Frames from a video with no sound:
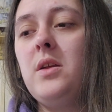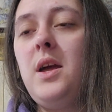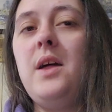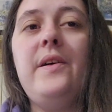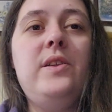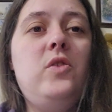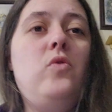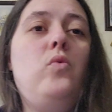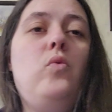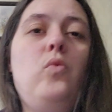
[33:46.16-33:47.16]
kind of
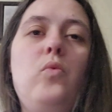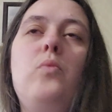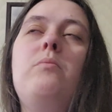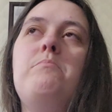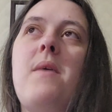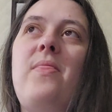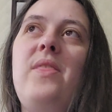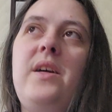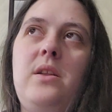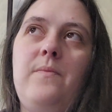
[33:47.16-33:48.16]
new
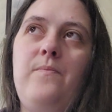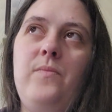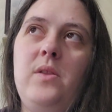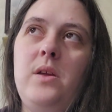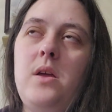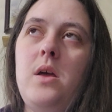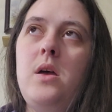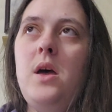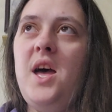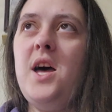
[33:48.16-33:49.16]
method.
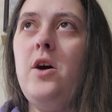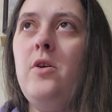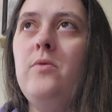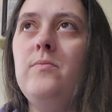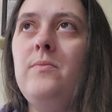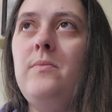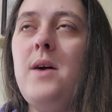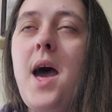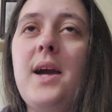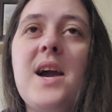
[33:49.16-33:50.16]
I
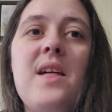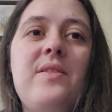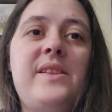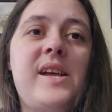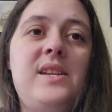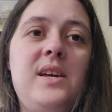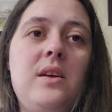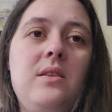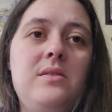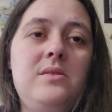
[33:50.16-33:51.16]
got this
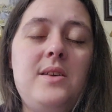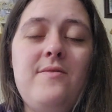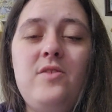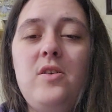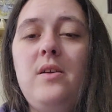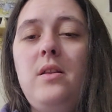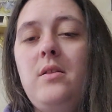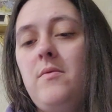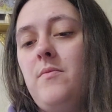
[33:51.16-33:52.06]
idea of doing